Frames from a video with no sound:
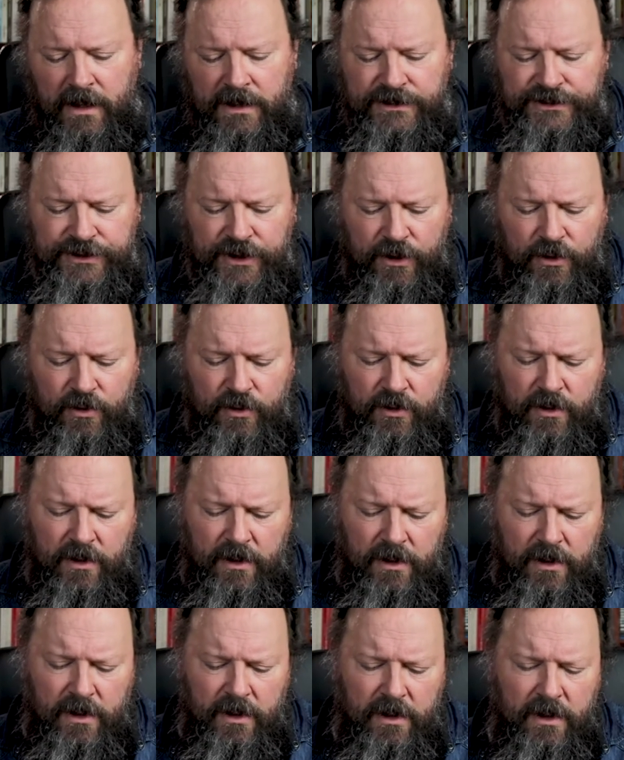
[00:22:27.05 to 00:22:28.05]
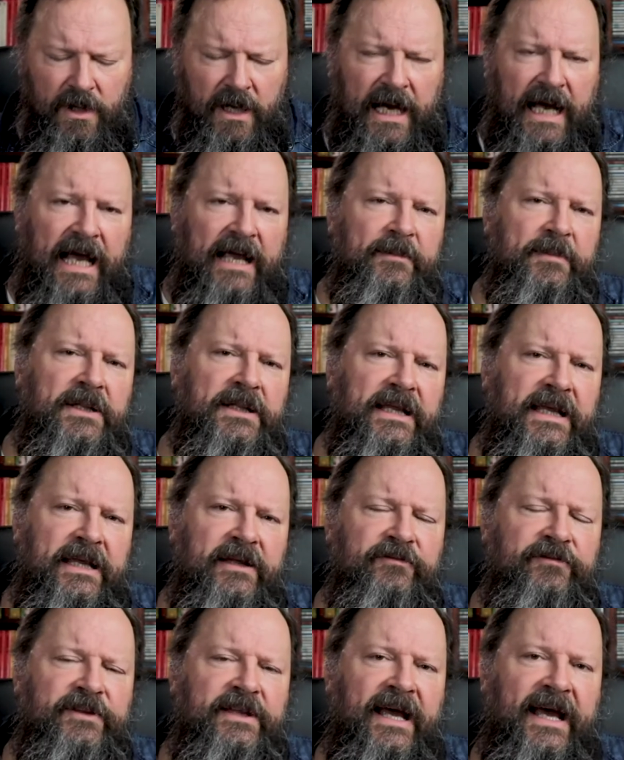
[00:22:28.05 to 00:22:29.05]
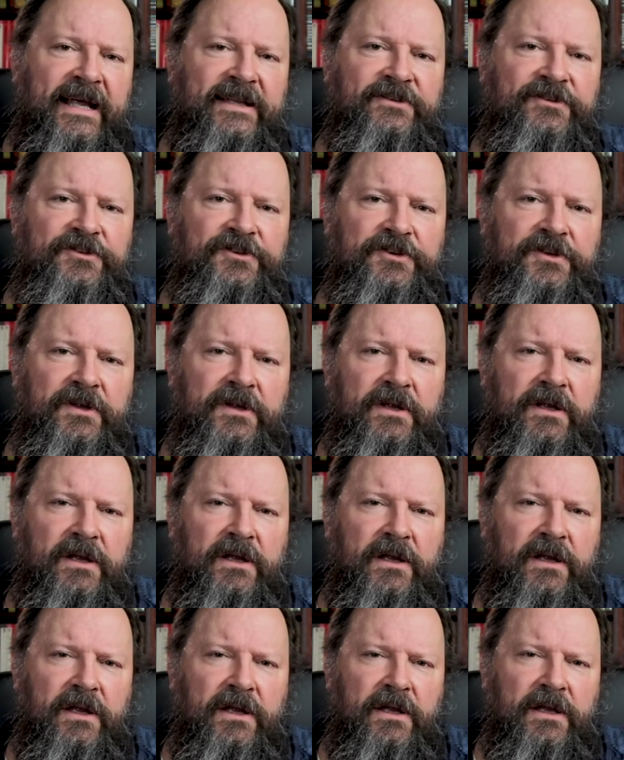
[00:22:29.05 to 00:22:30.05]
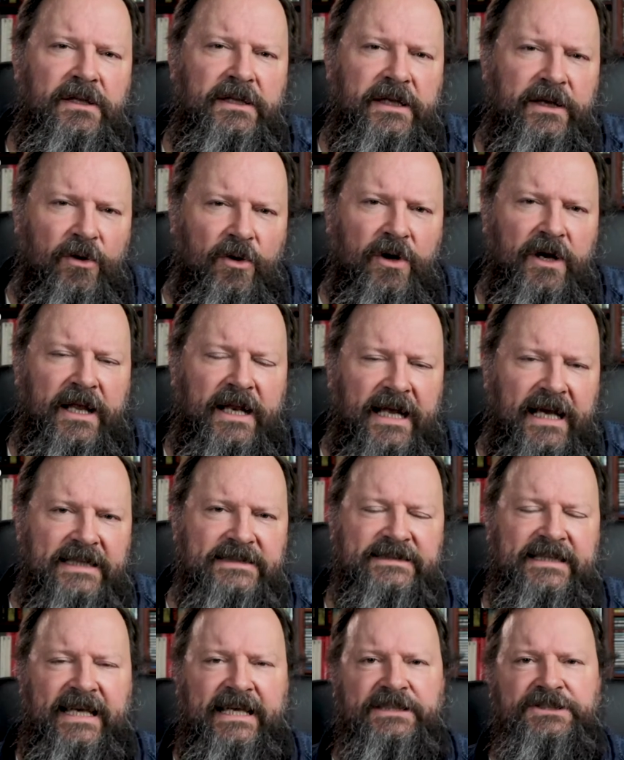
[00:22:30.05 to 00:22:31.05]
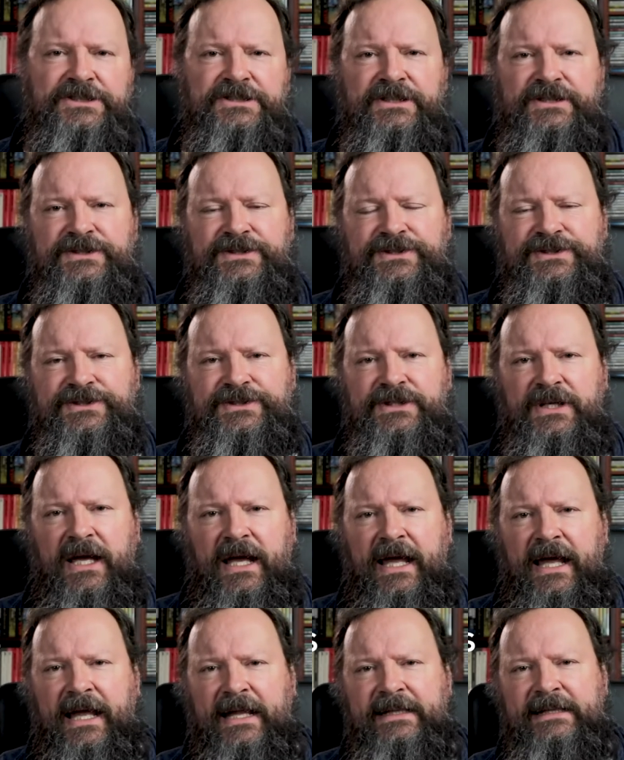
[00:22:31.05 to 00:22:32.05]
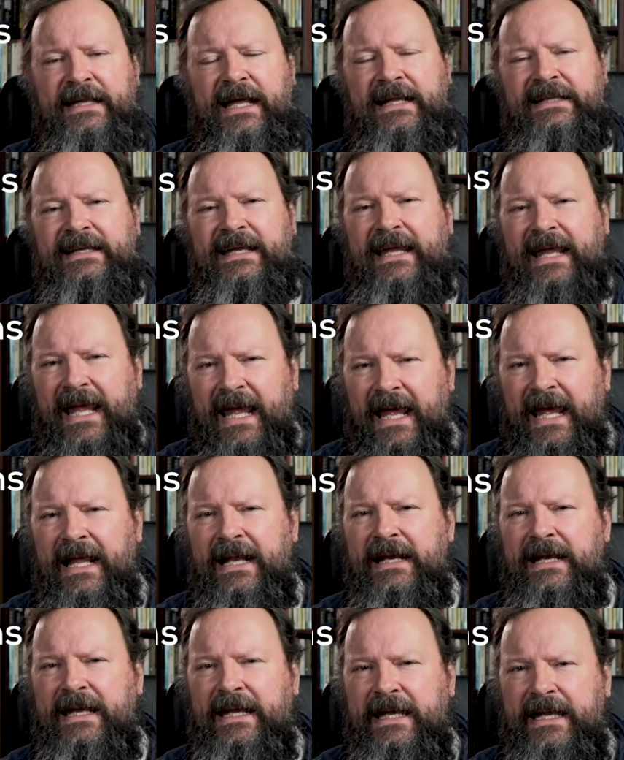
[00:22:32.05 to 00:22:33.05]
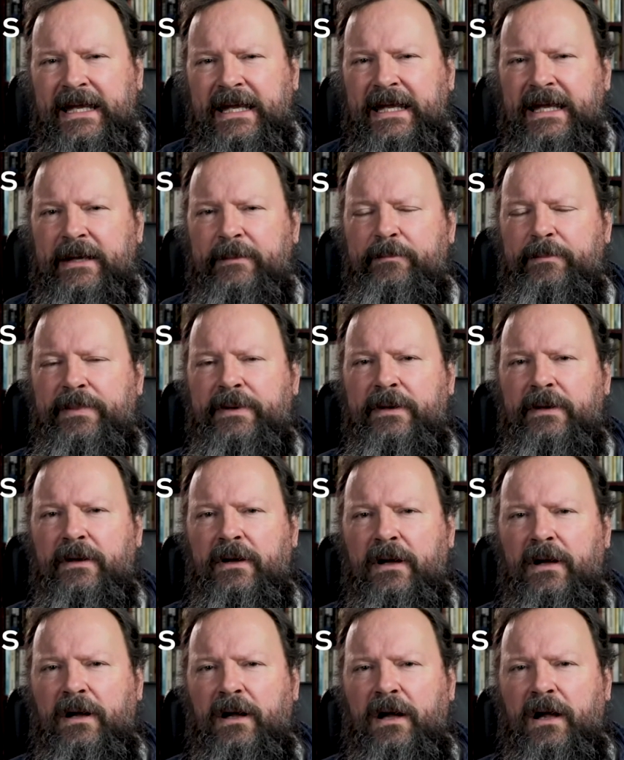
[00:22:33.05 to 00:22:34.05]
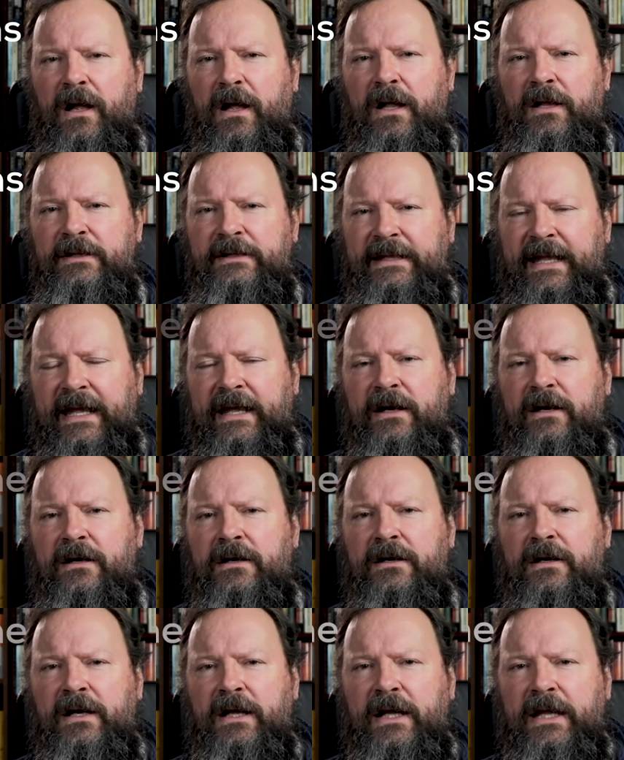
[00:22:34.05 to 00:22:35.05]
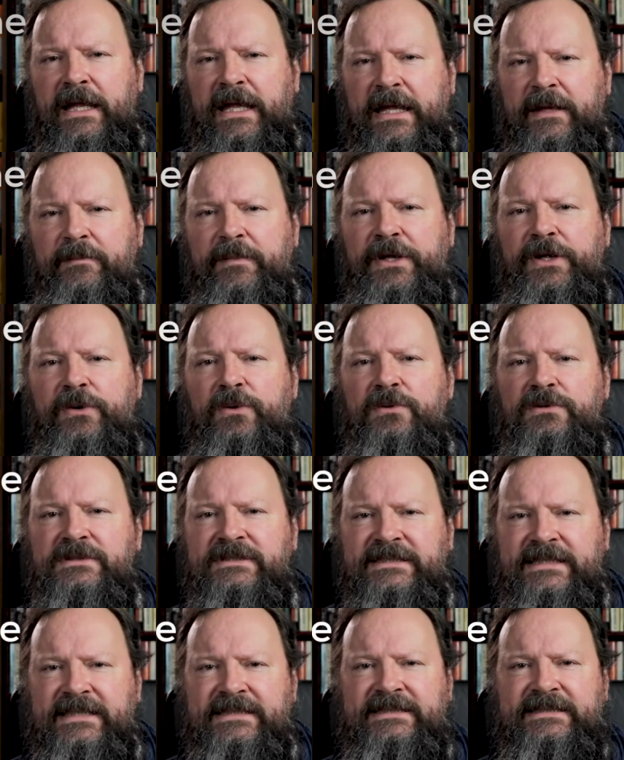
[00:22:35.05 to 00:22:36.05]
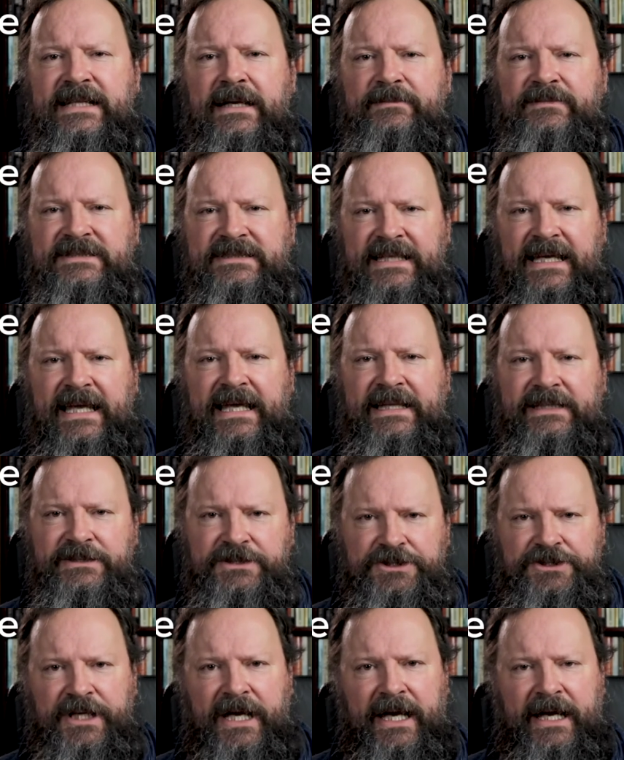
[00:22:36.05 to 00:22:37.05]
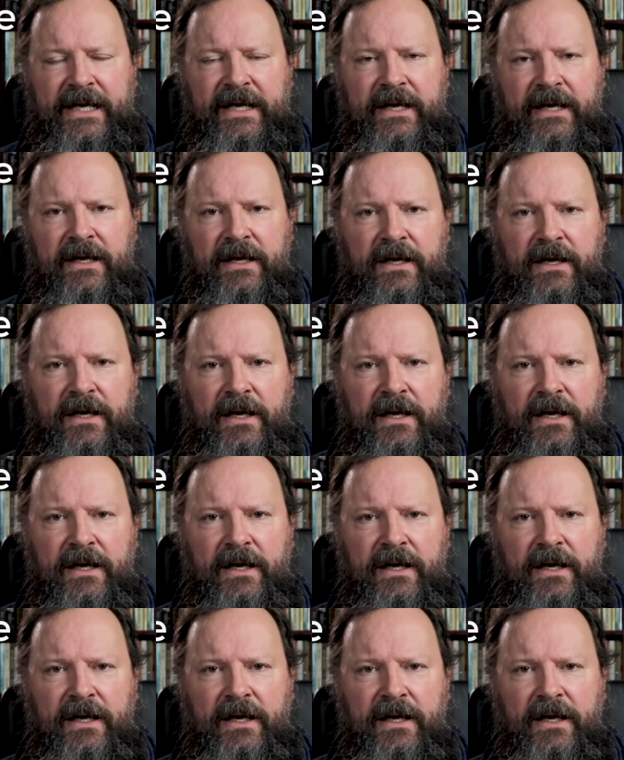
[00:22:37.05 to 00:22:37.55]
So I believe that the organizations that can keep their immune systems in check,